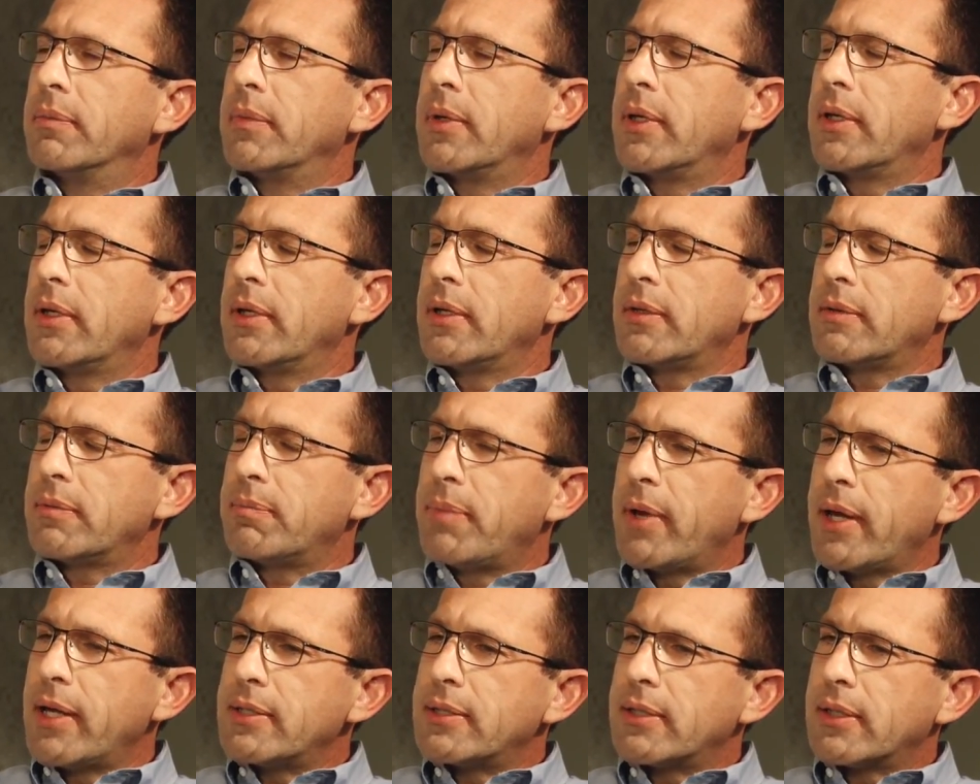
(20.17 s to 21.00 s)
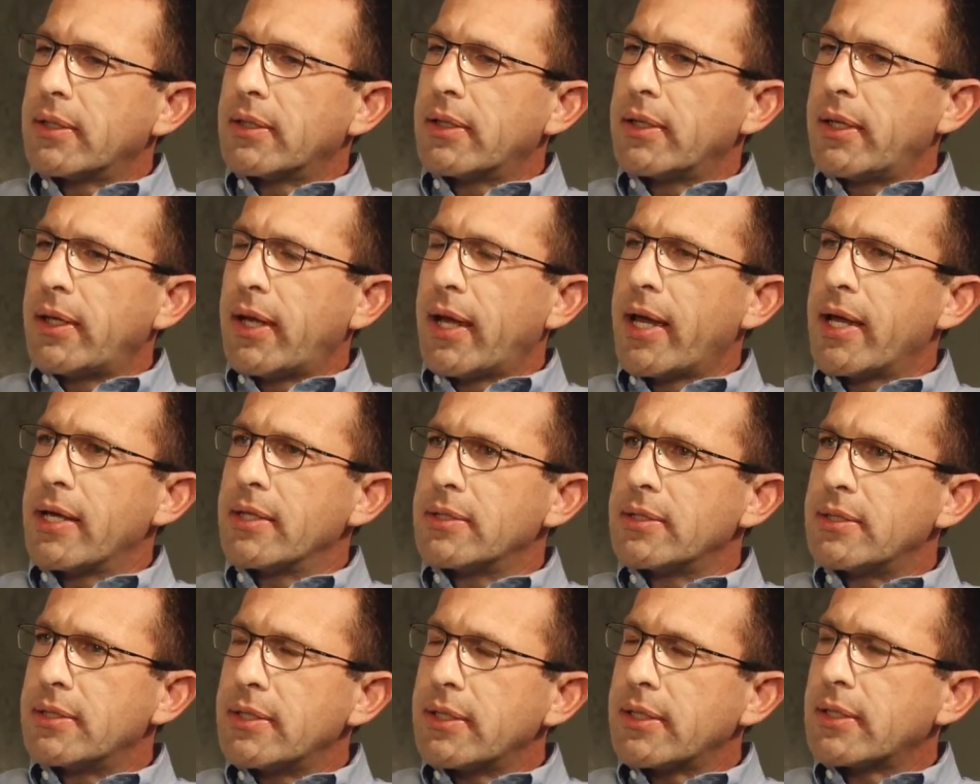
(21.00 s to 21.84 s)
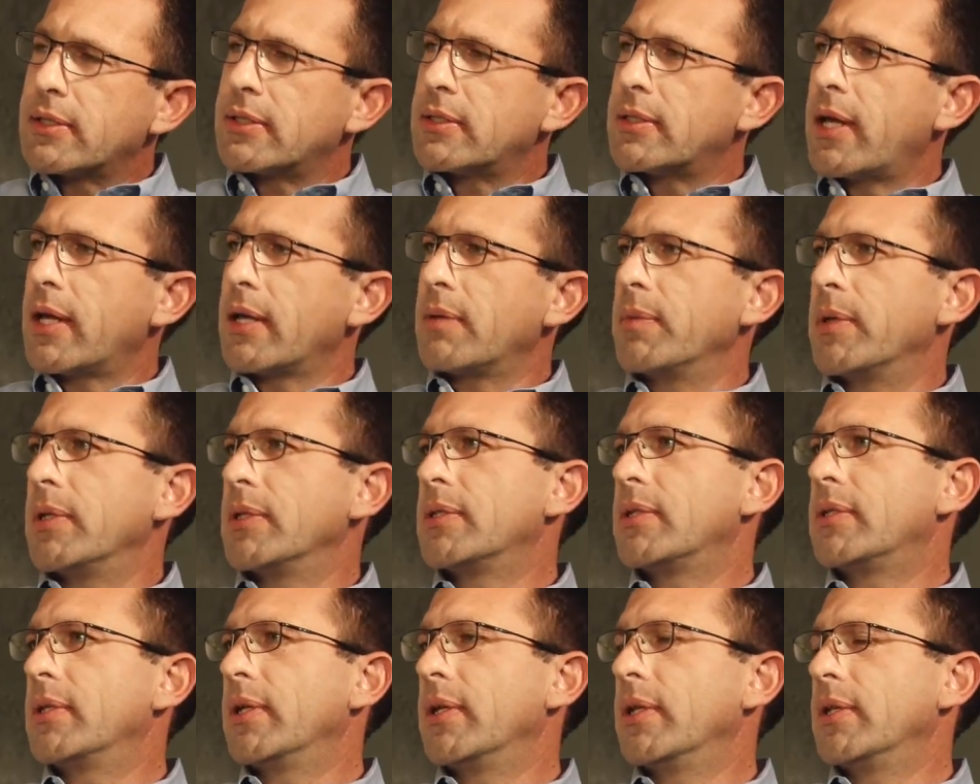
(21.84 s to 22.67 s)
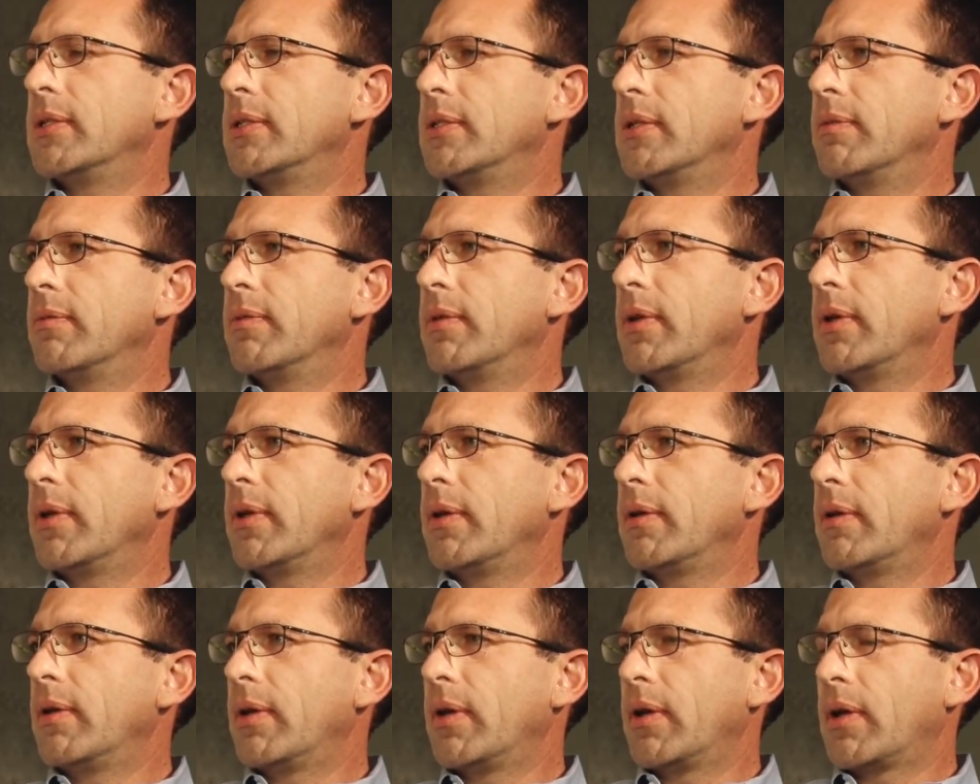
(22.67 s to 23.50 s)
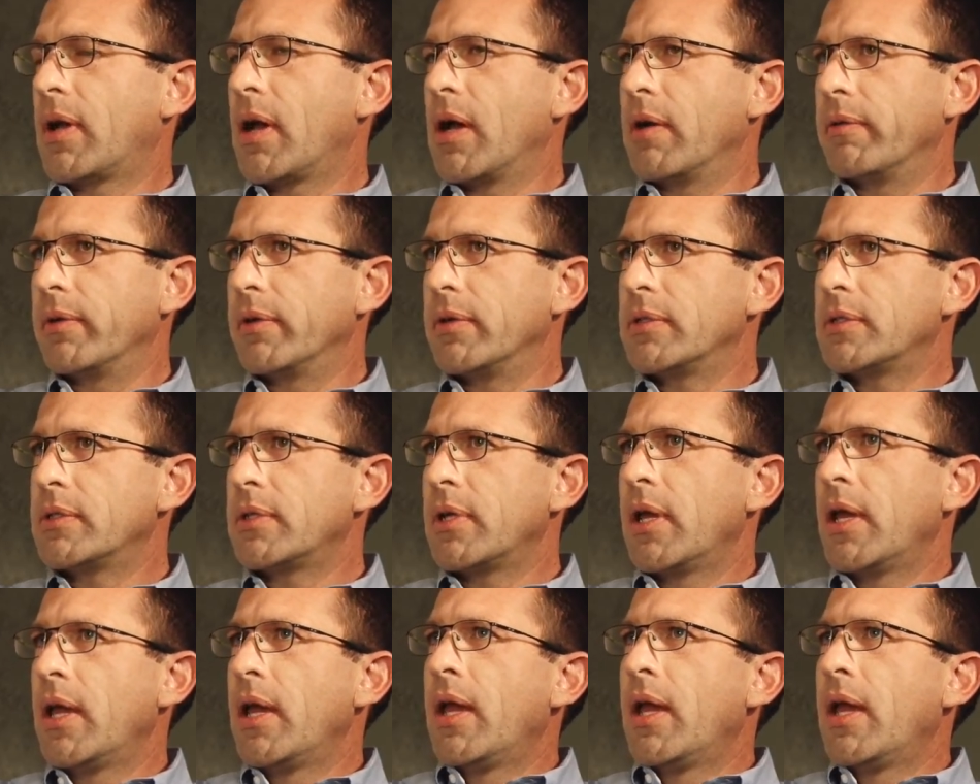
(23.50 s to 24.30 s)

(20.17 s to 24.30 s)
It basically has 6 segments that it covers,